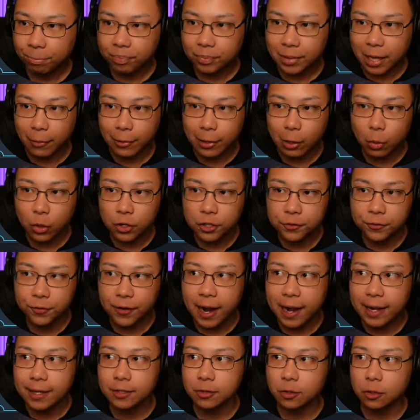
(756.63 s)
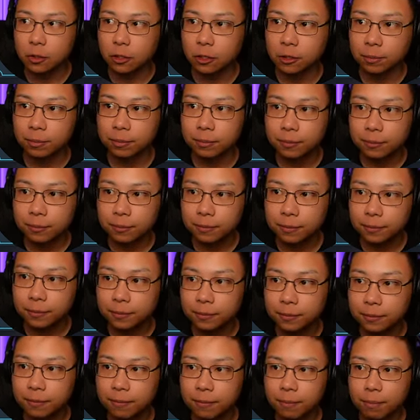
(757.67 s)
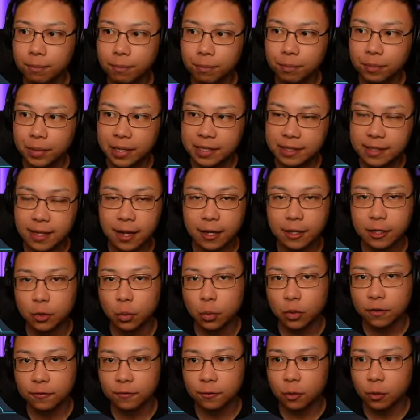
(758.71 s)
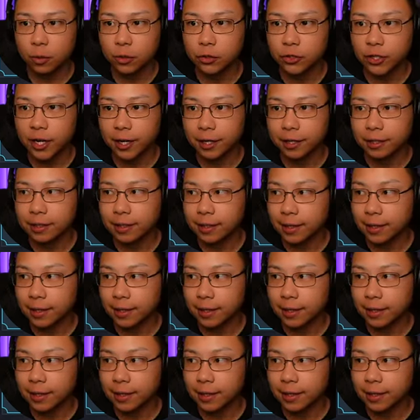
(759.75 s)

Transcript: Now he works for Ice Golem, but he's not going to work for War Dragon,